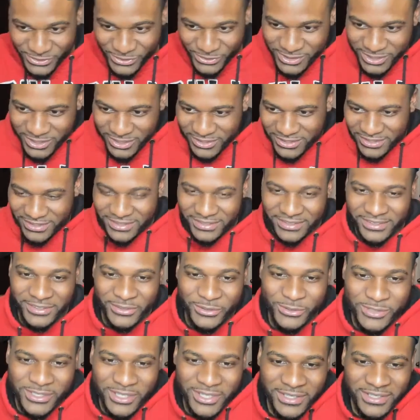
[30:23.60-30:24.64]
you talking
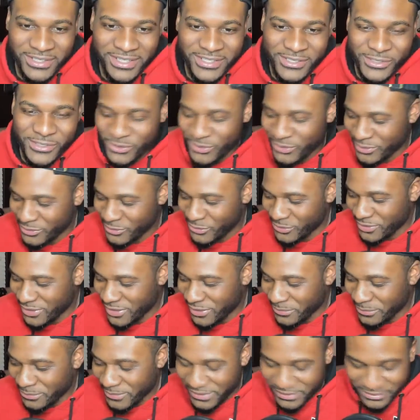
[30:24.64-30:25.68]
like you know what you're
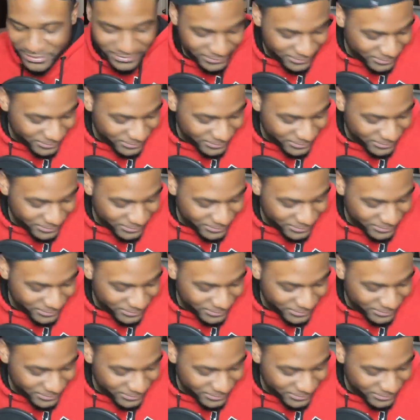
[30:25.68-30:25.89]
talking about.